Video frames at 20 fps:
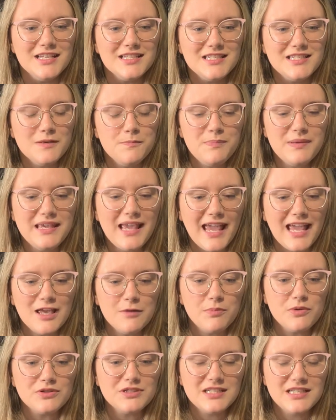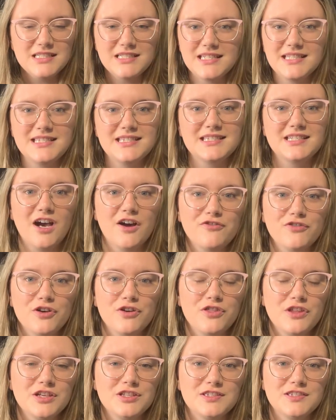to be able to discover
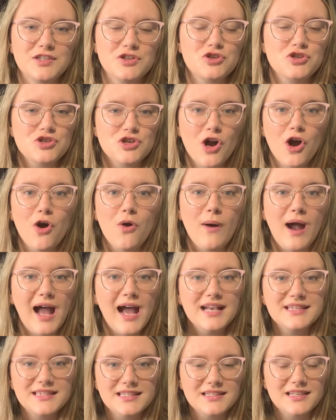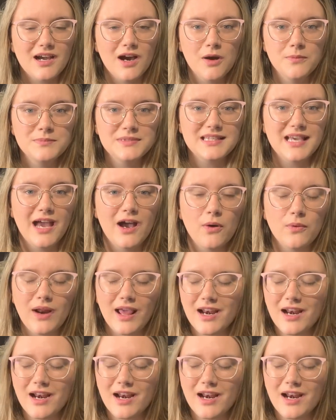this show as it comes out.